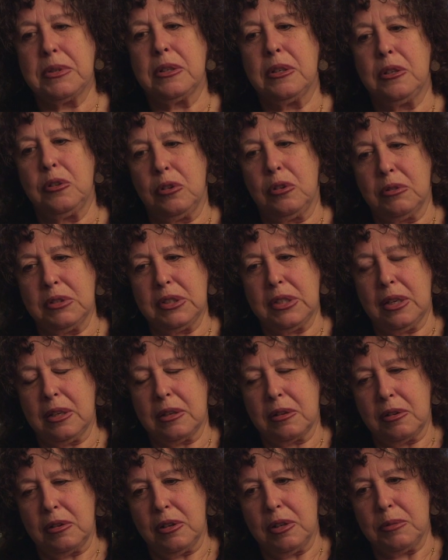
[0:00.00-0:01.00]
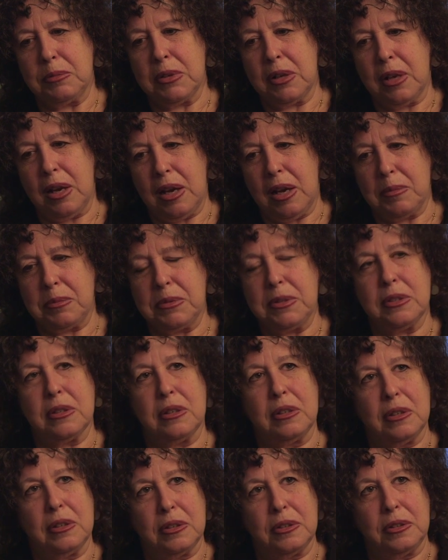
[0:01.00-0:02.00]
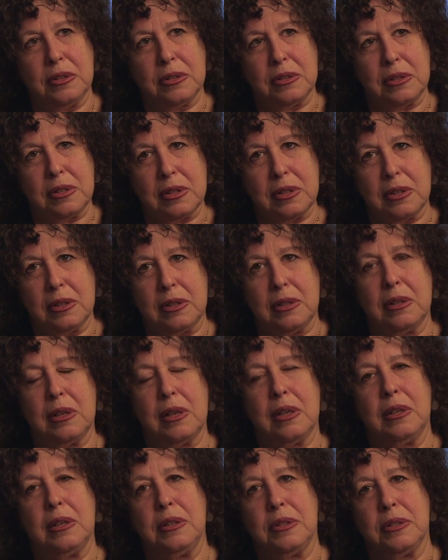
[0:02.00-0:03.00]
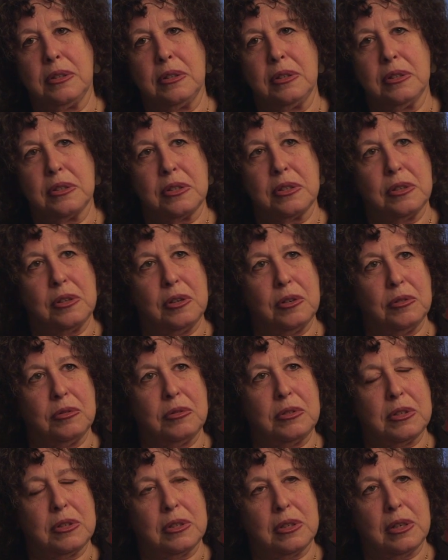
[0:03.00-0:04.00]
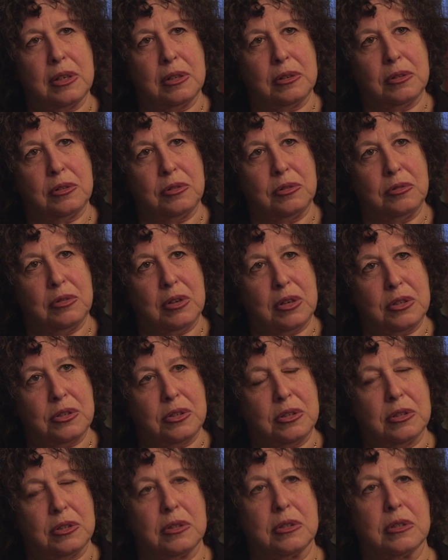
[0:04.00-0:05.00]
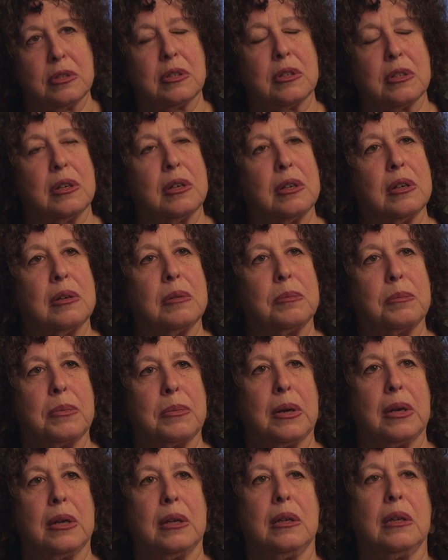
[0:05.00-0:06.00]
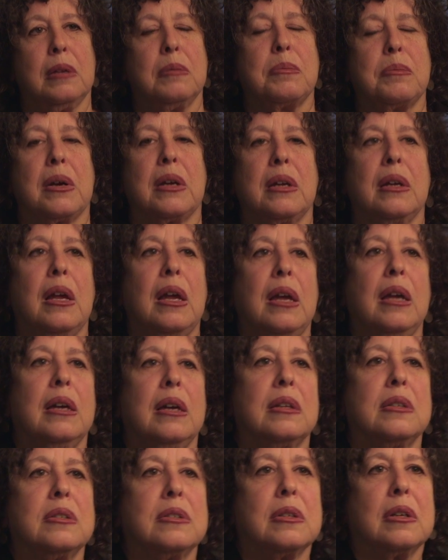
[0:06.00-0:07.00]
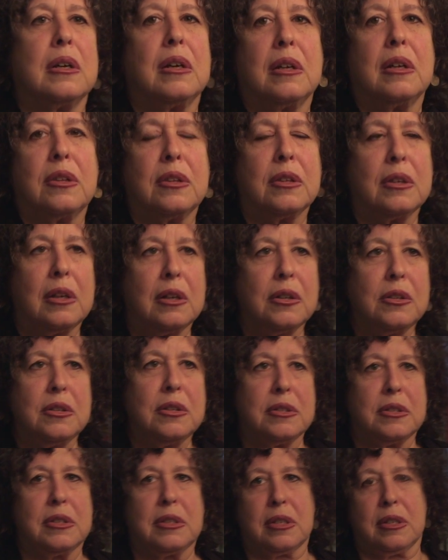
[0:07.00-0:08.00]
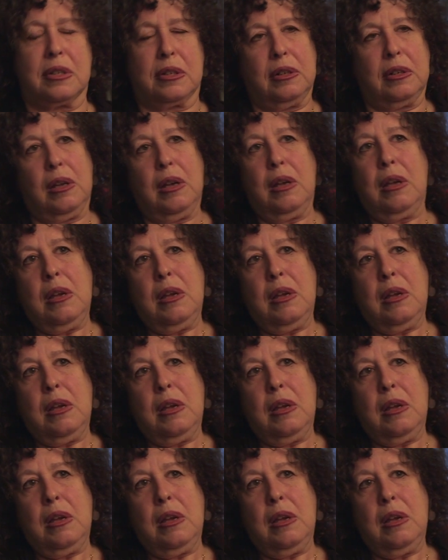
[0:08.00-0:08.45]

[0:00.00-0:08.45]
and he always had carbon copies on onion skin, and he did his notes and corrections by by hand on the onion skin.